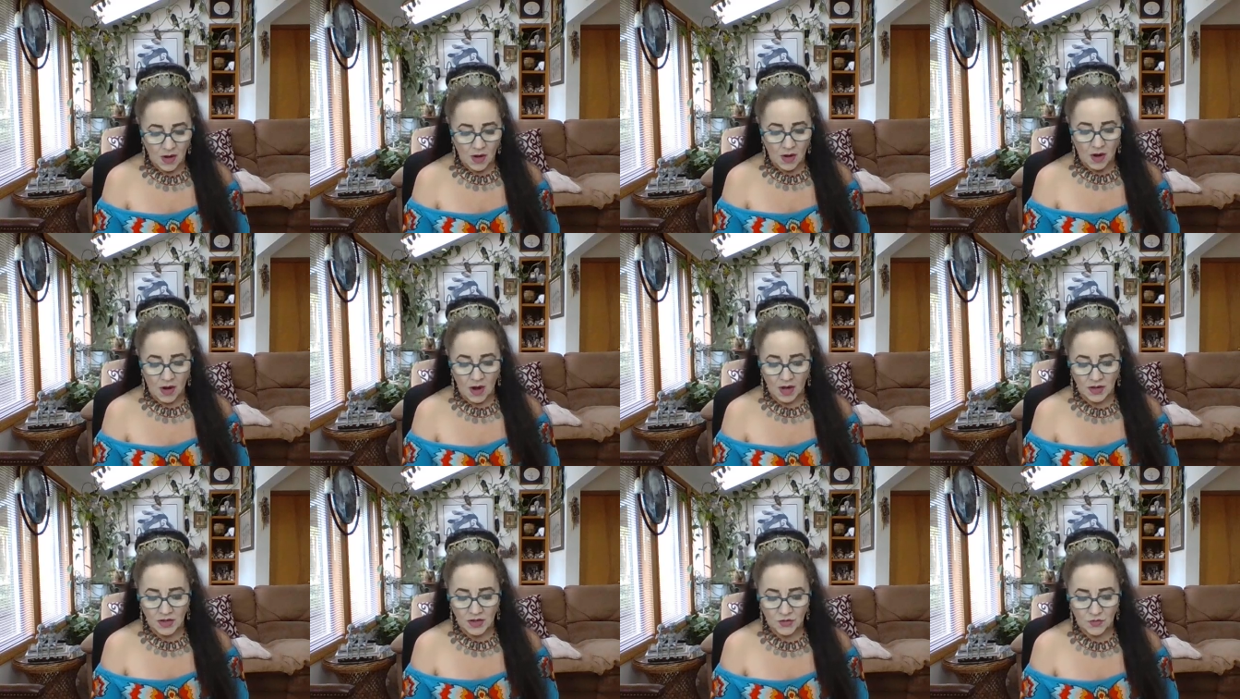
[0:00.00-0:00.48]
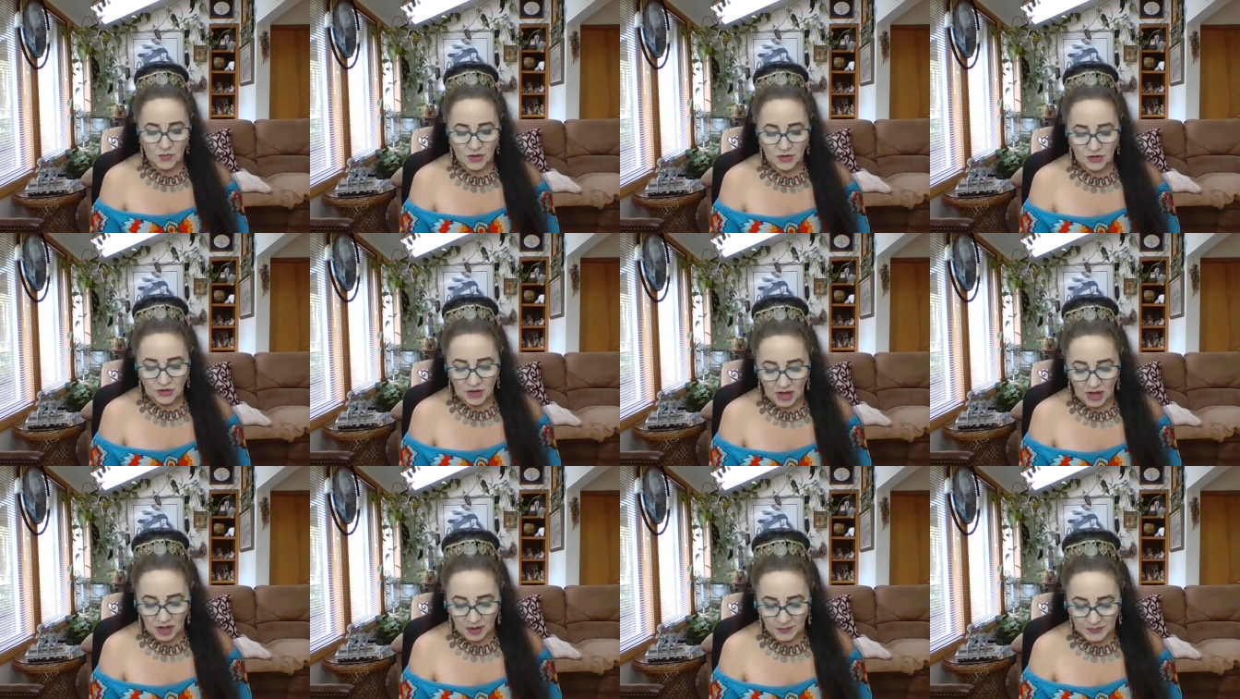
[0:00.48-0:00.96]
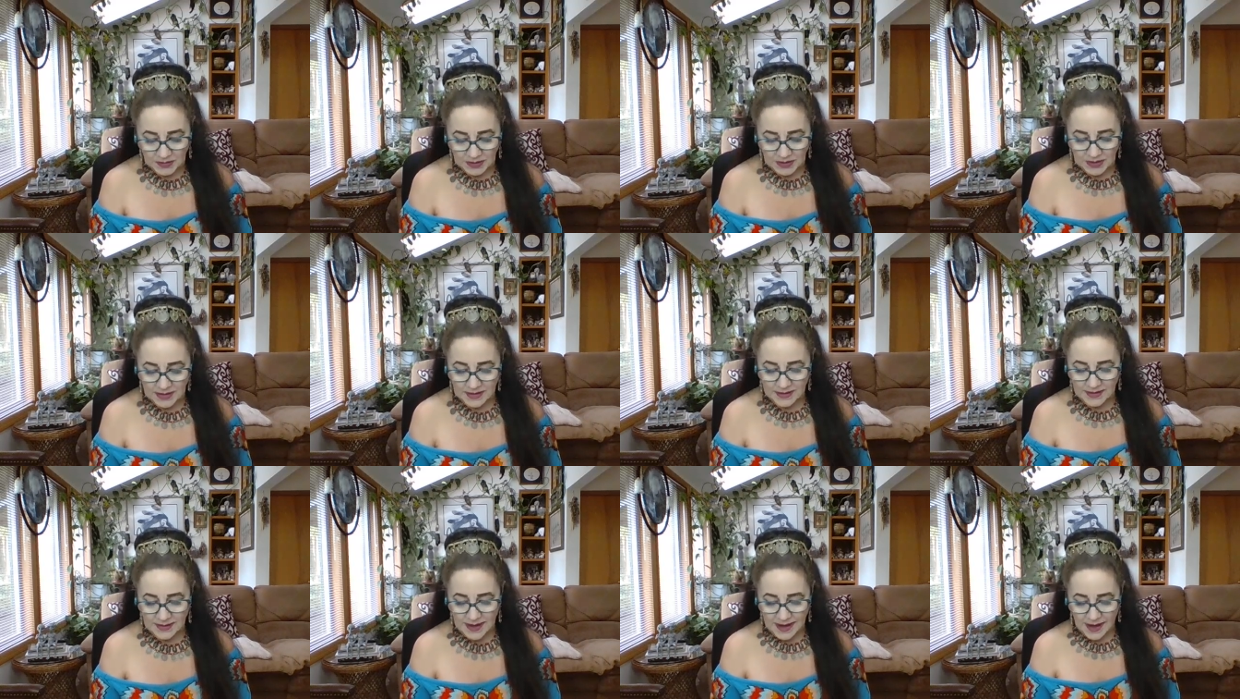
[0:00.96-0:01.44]
all in which helped
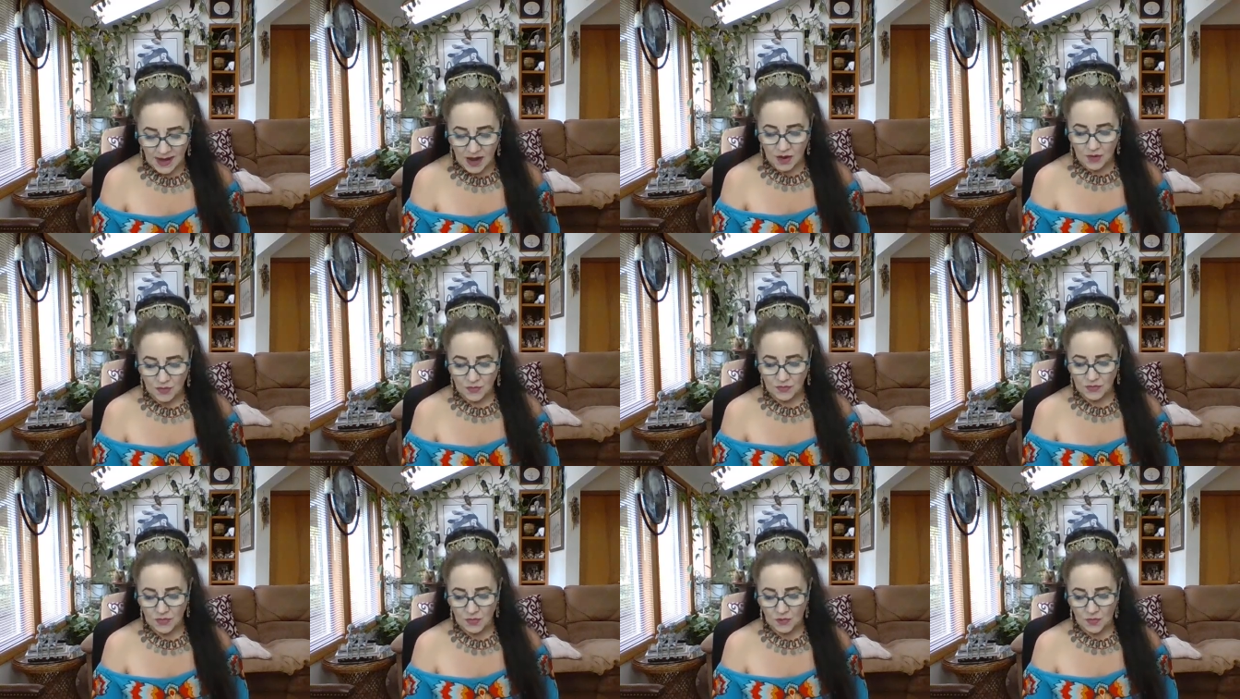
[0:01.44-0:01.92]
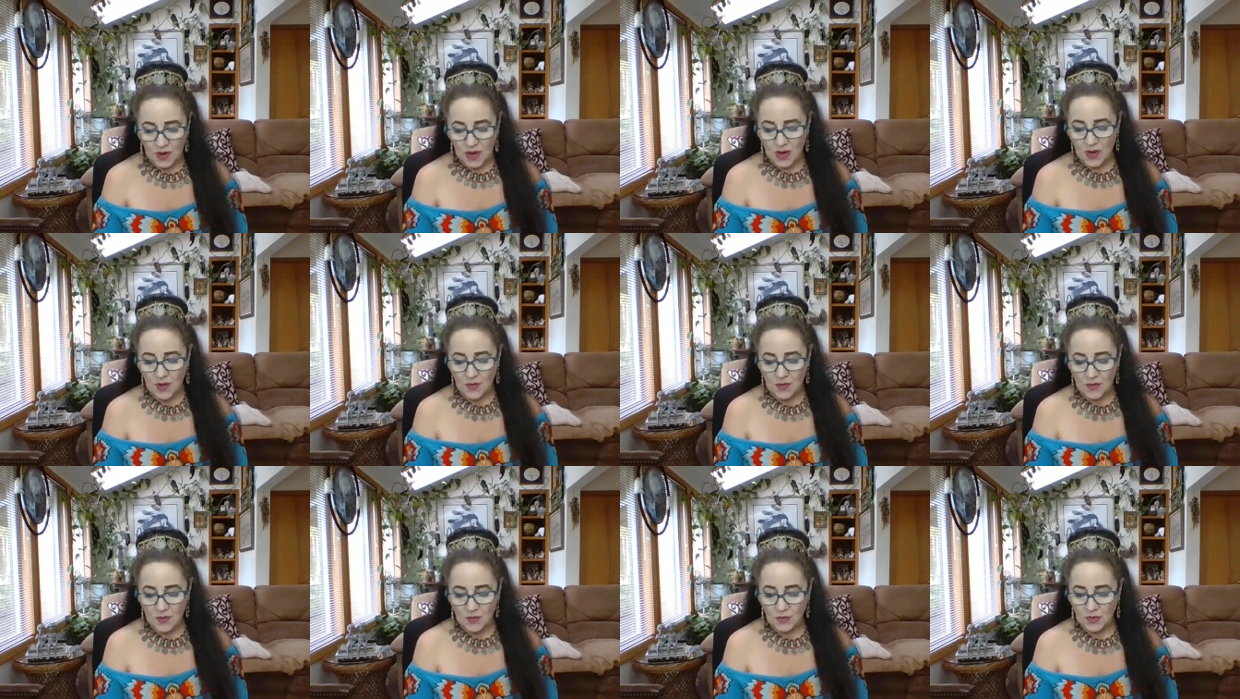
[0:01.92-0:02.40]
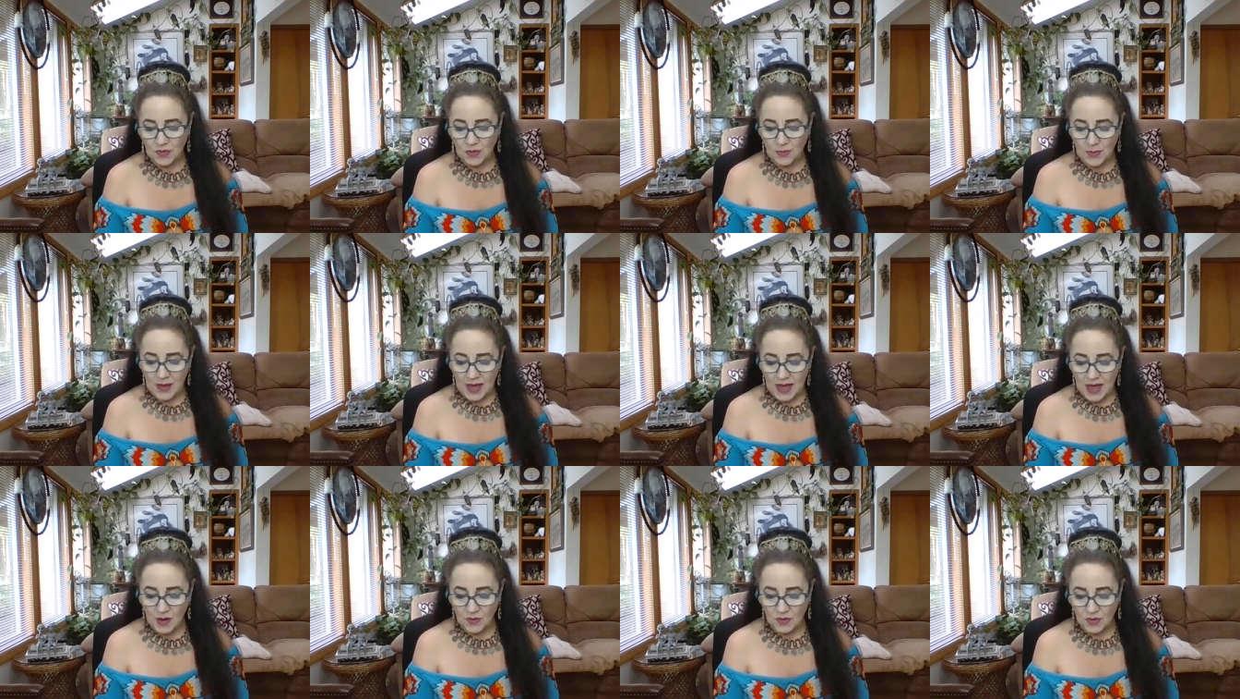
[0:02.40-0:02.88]
endow the wearer with
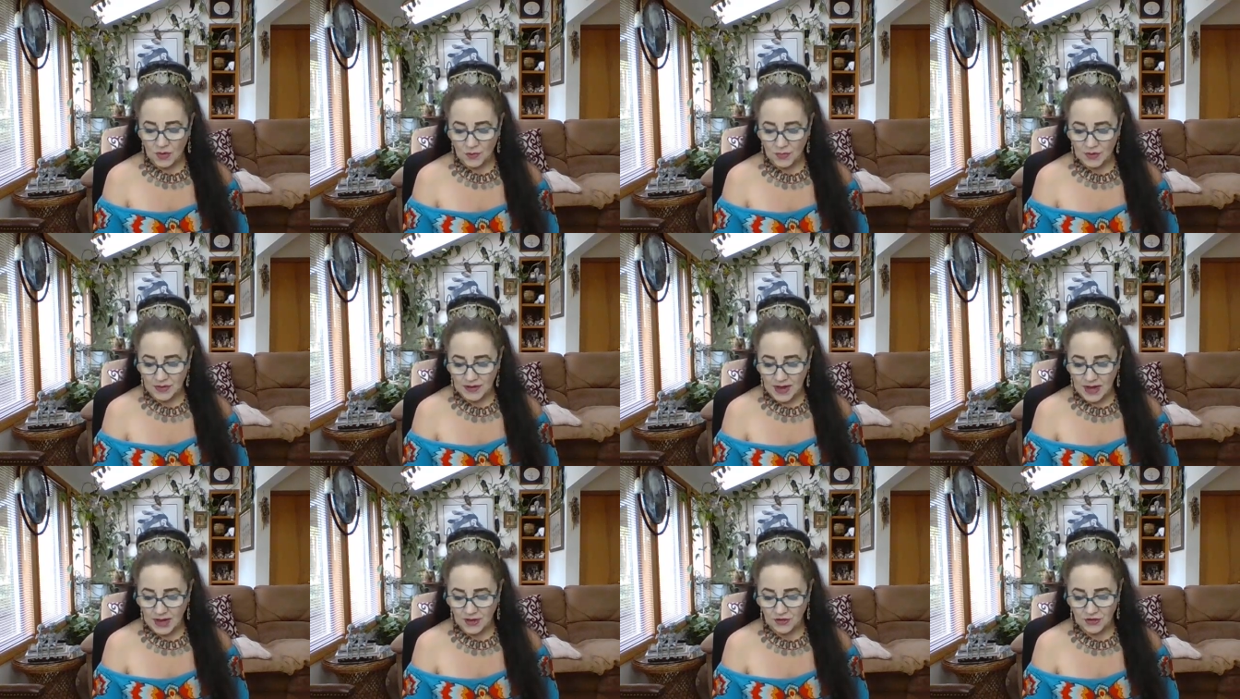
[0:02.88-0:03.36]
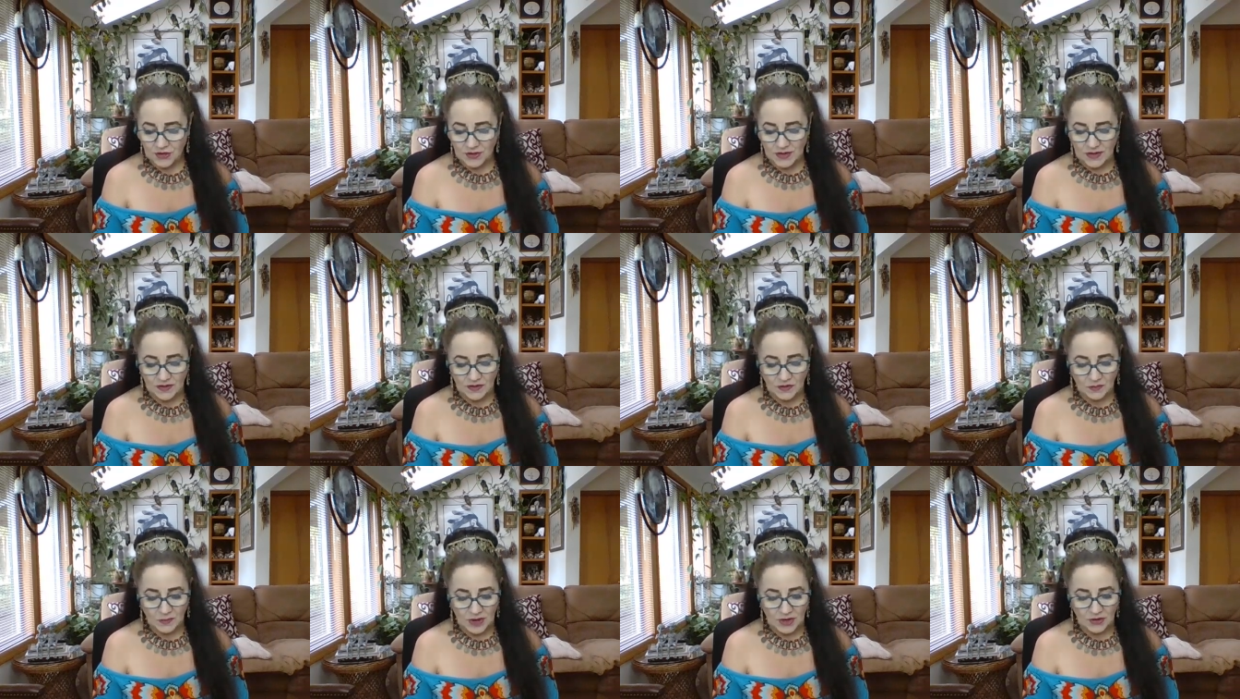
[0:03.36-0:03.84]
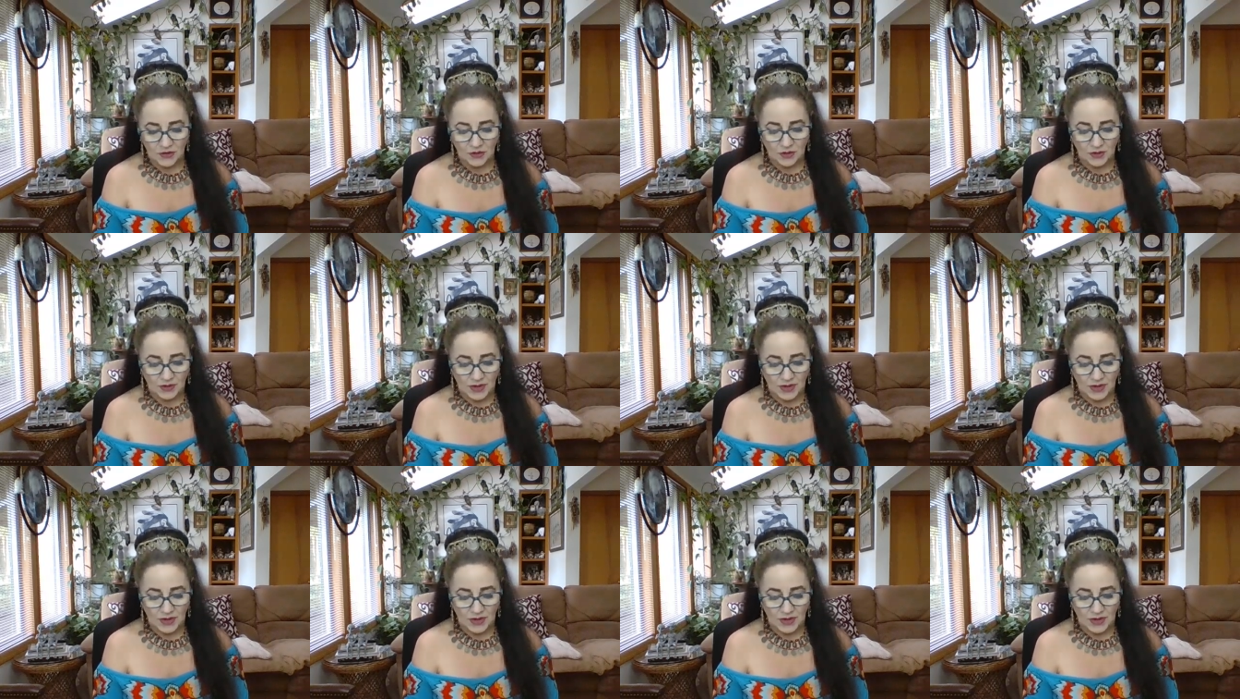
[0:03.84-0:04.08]
power, protection, and special